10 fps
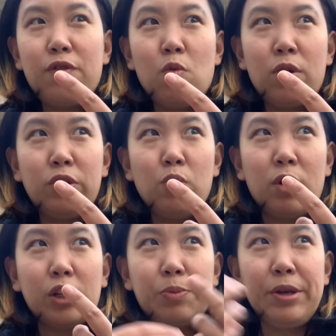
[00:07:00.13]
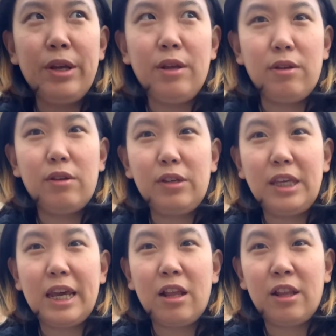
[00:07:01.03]
if you want to watch me
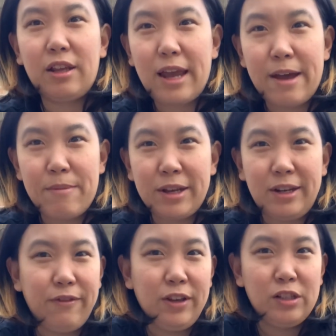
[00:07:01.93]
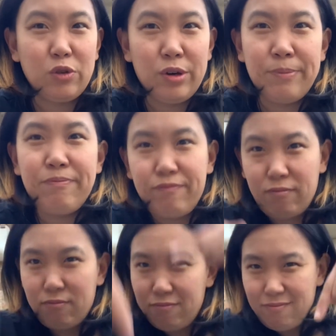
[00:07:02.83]
yell at my TV screen,
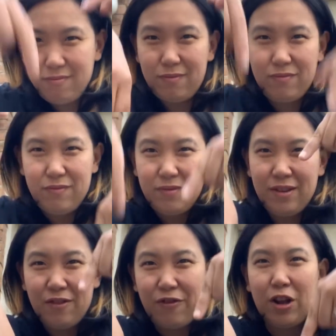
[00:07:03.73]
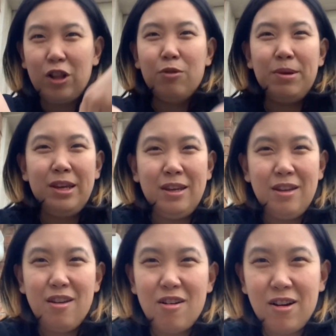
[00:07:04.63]
follow
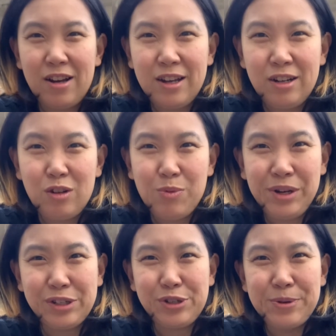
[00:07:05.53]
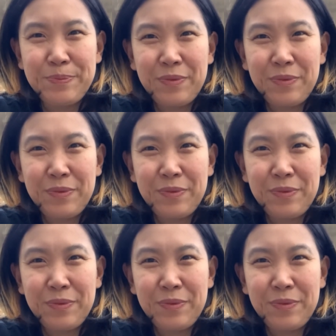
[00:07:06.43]
me on Twitch.